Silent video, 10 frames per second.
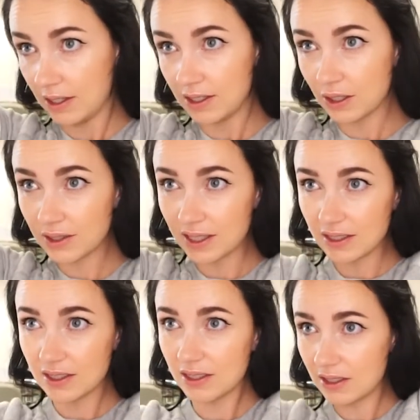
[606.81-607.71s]
So since
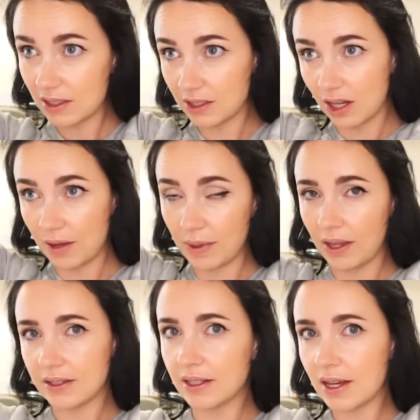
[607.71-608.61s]
this is the top, I
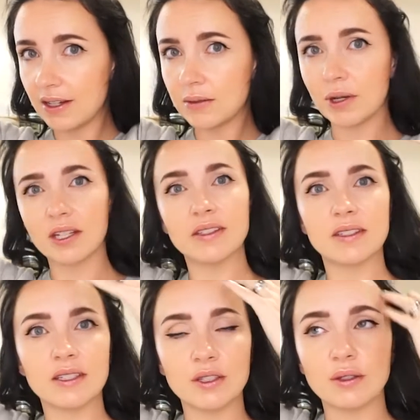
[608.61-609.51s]
like to kind of break this
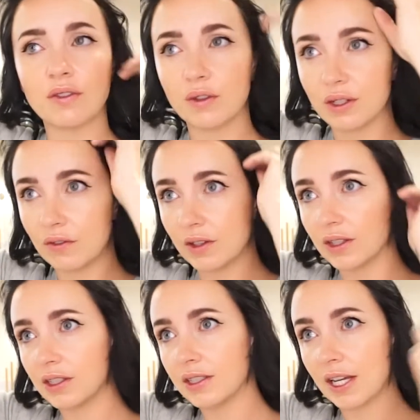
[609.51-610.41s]
into a few different
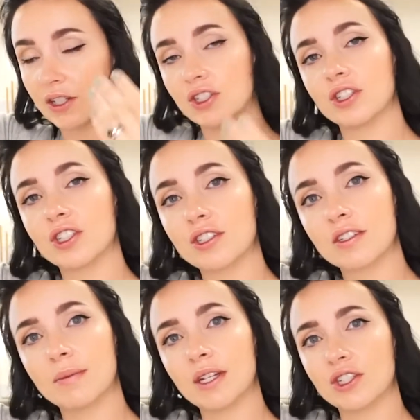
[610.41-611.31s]
little sections just
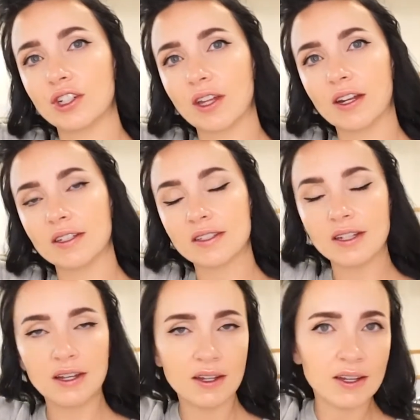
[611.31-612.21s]
to make sure that it's
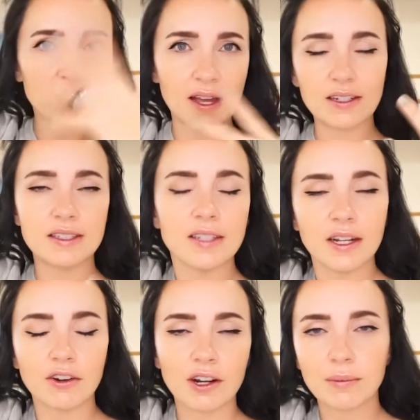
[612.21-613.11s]
kind of
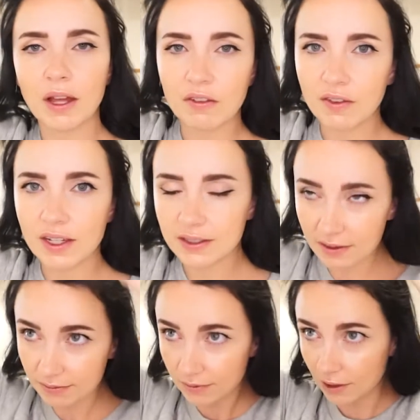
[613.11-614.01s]
sitting around my
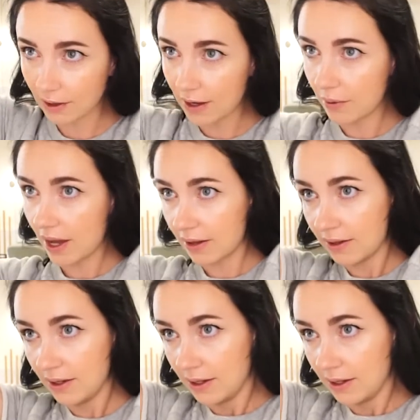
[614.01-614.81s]
face the right way.